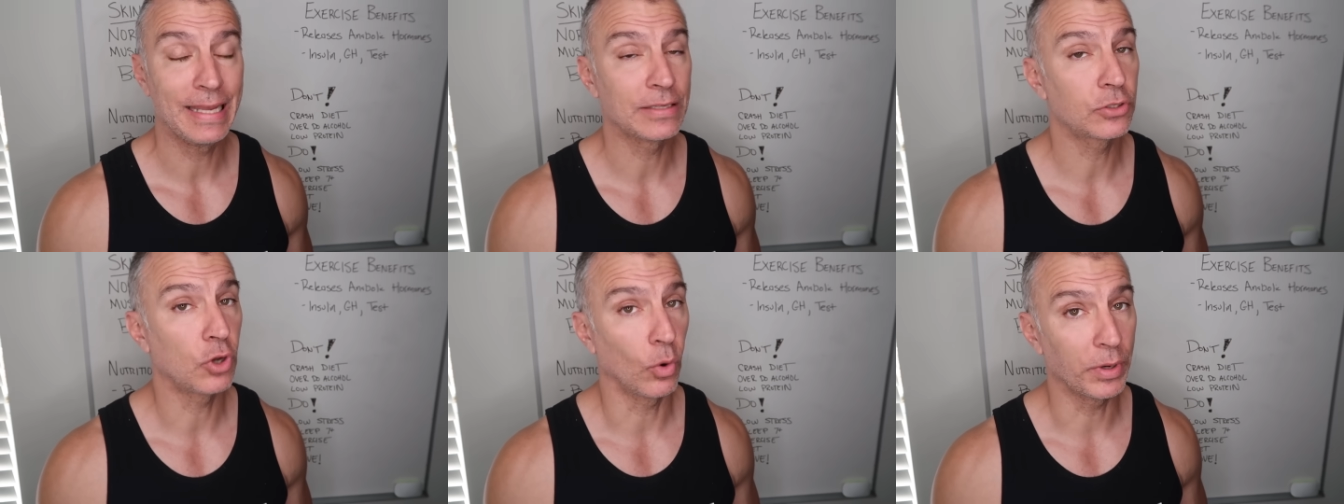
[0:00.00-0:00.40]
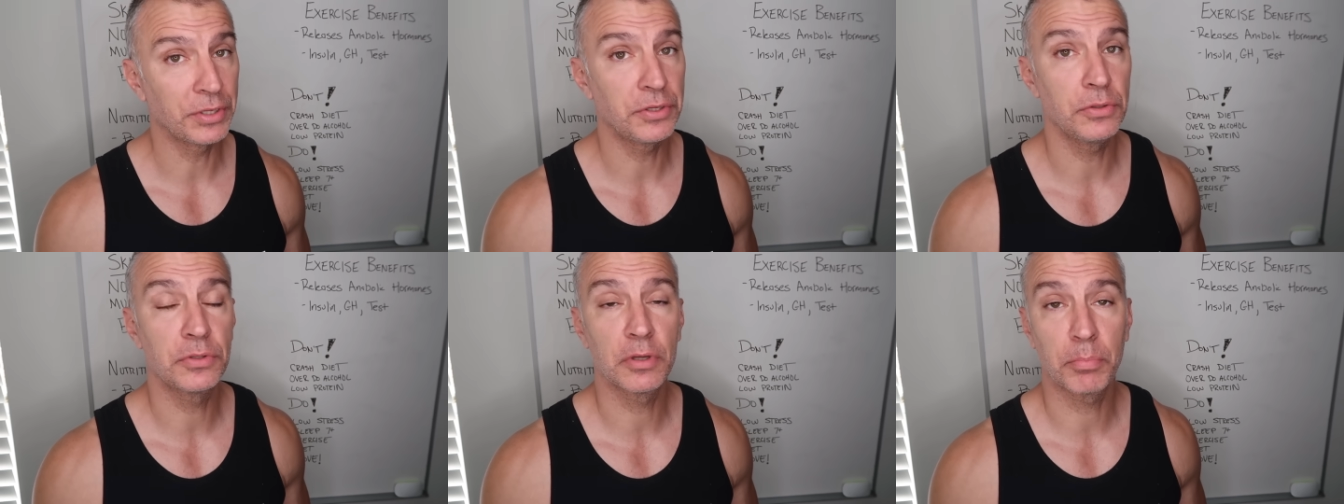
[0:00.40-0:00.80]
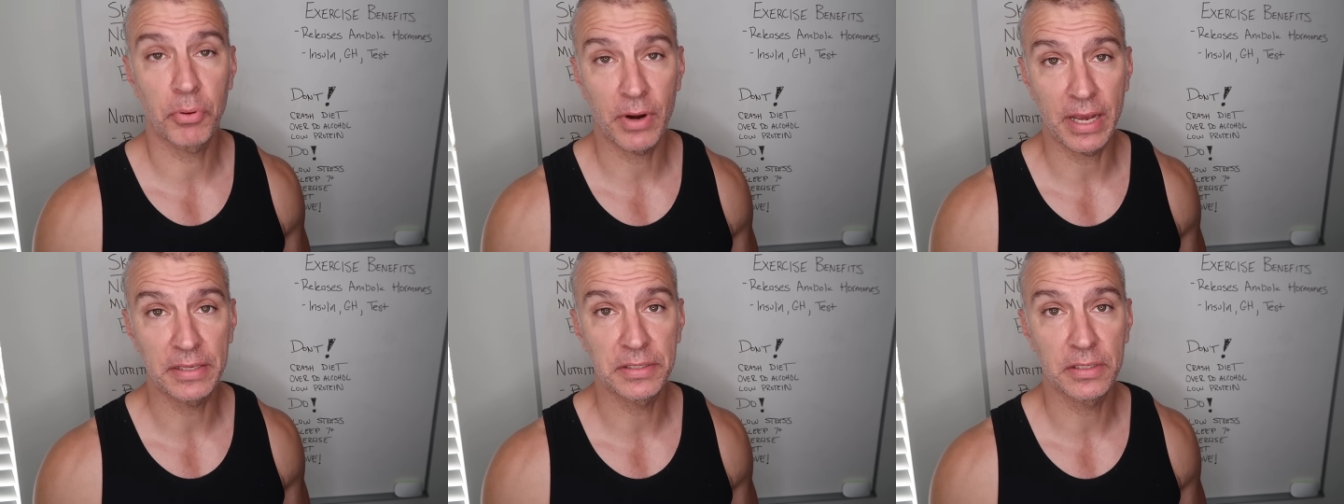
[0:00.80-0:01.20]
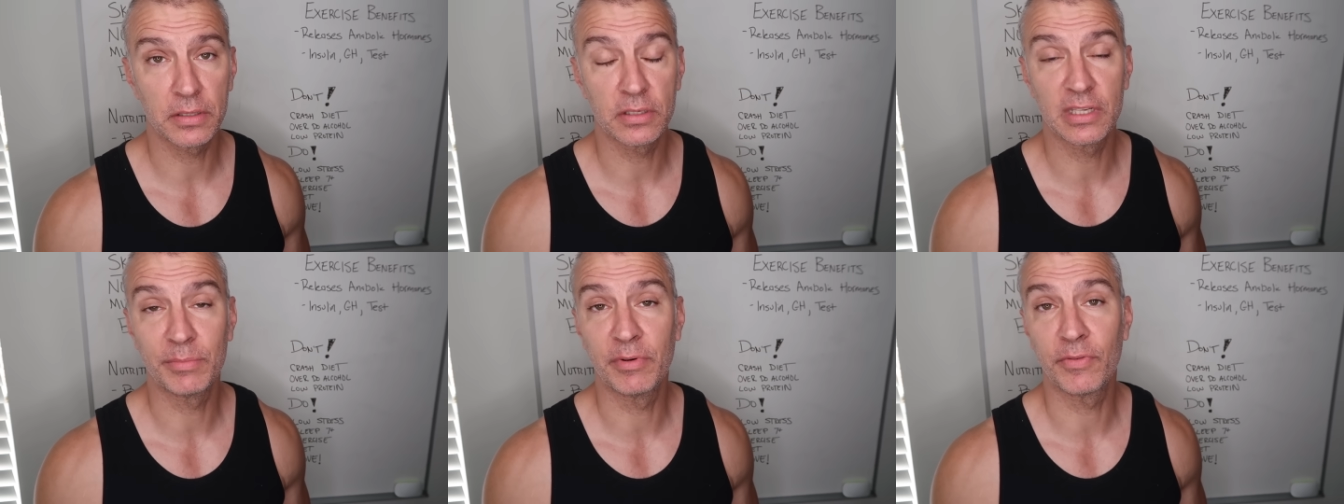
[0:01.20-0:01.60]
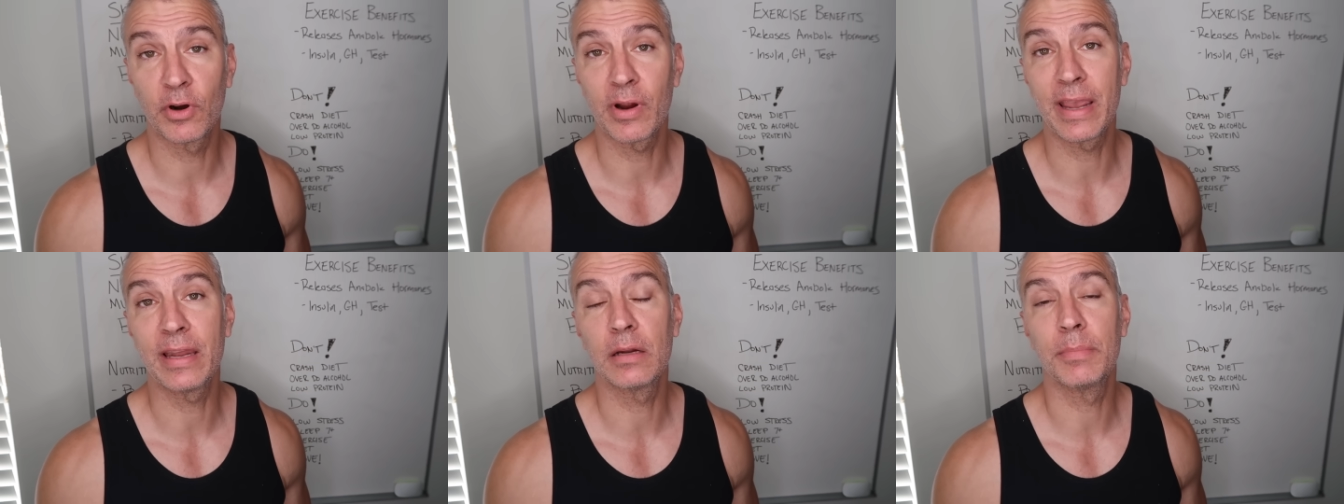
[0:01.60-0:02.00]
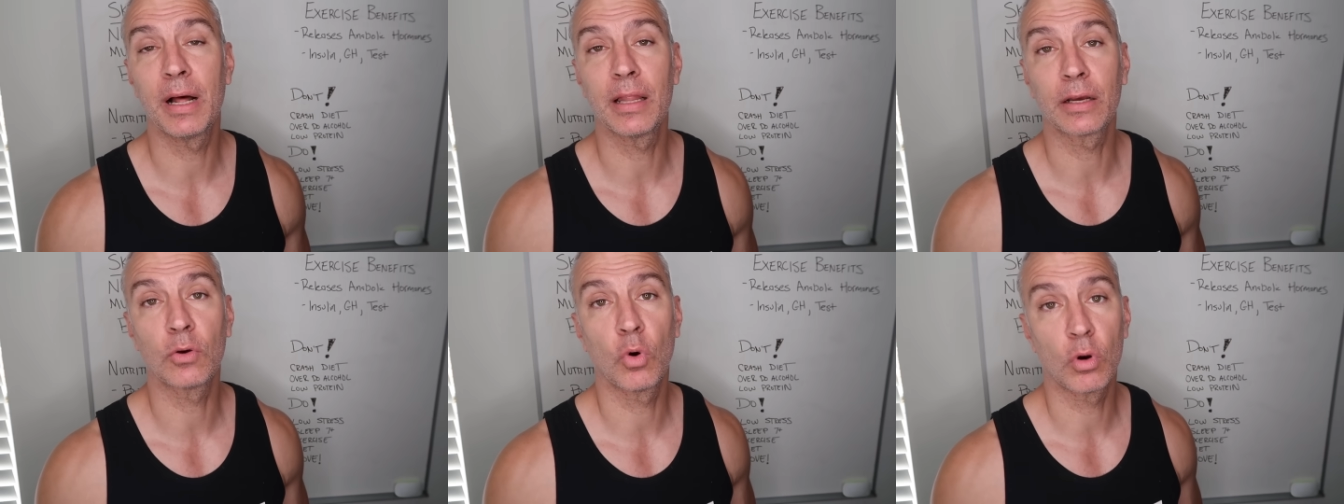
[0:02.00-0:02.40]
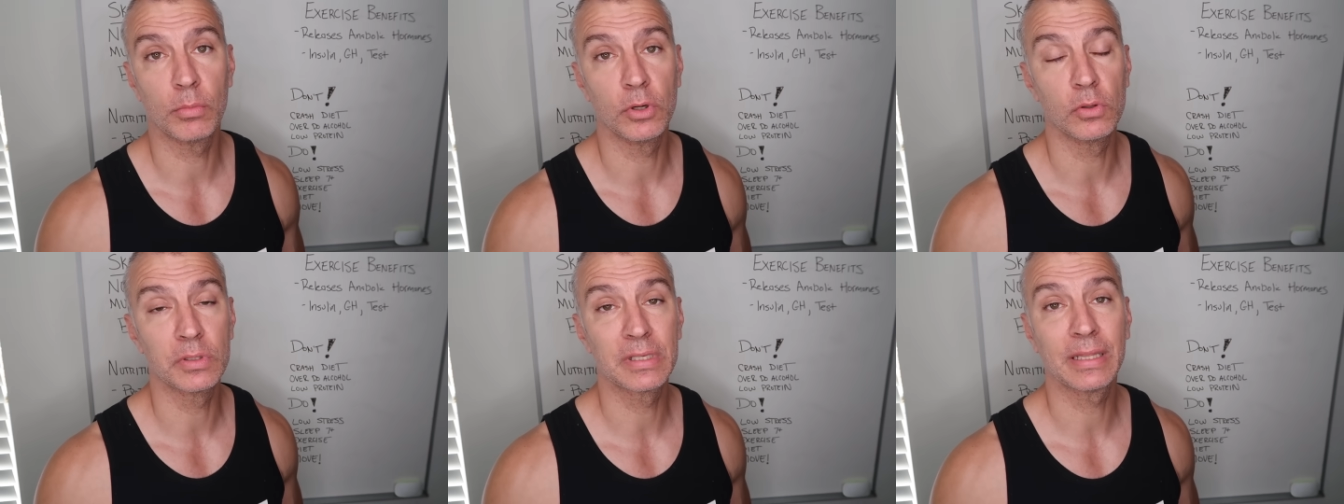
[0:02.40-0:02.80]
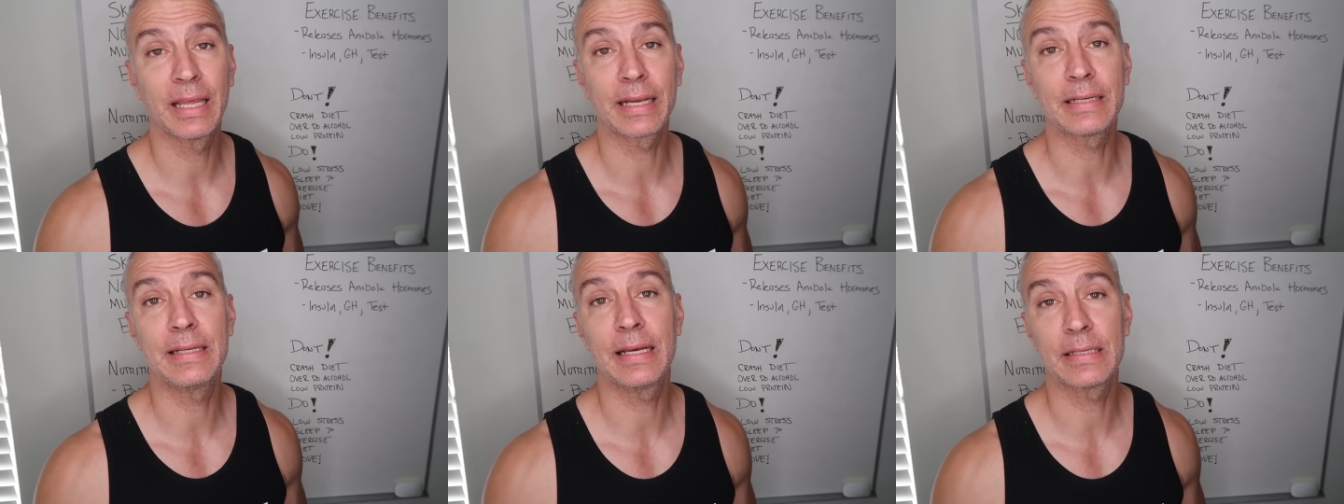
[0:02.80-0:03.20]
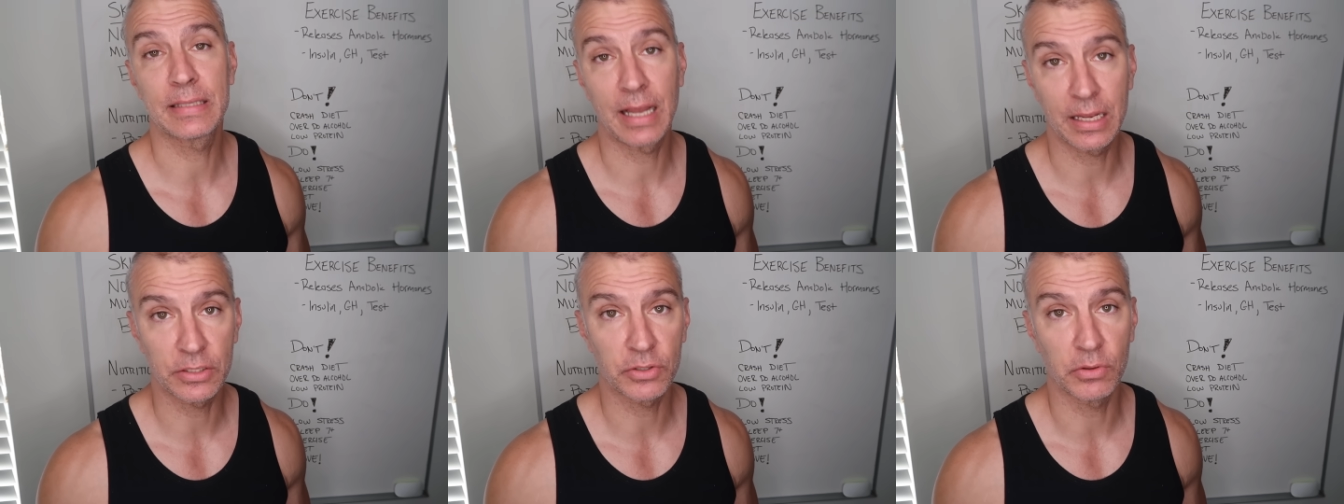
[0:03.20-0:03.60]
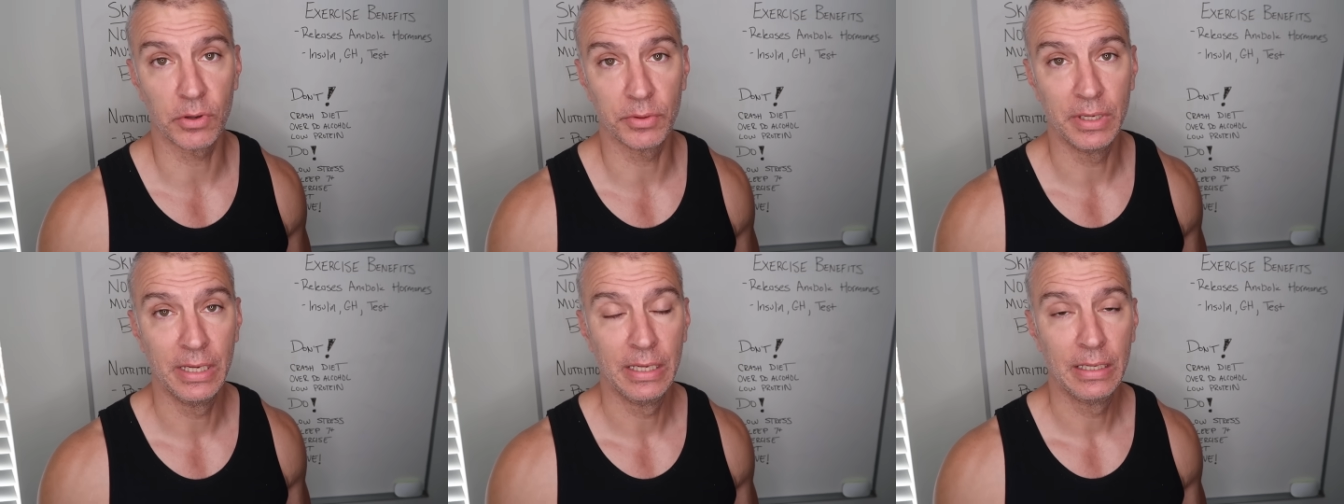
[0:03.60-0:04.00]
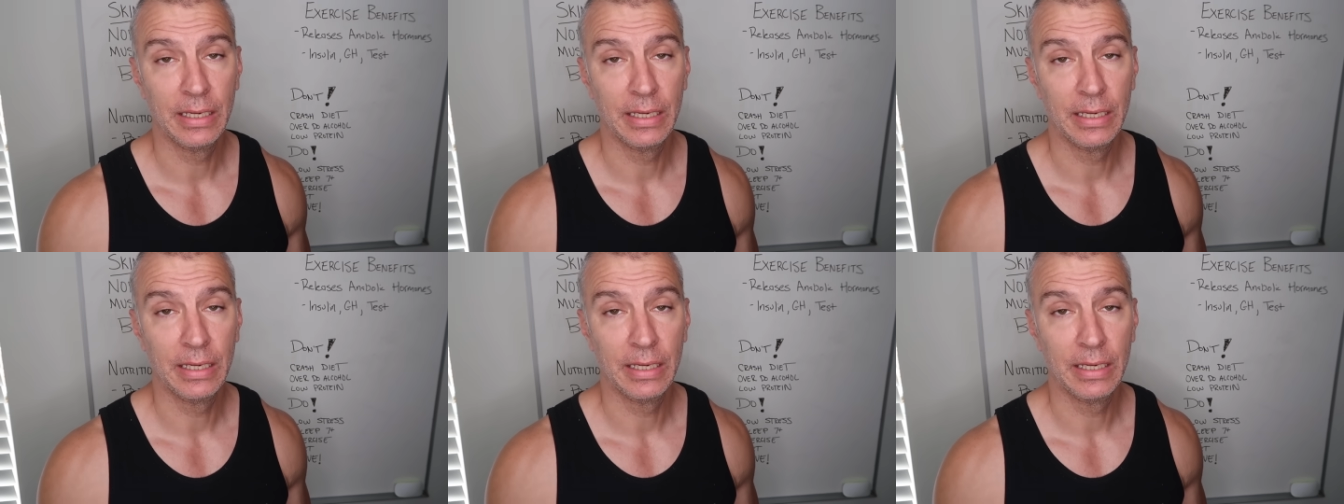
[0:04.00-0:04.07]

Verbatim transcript: It's going to suppress some of our anabolic hormones like testosterone.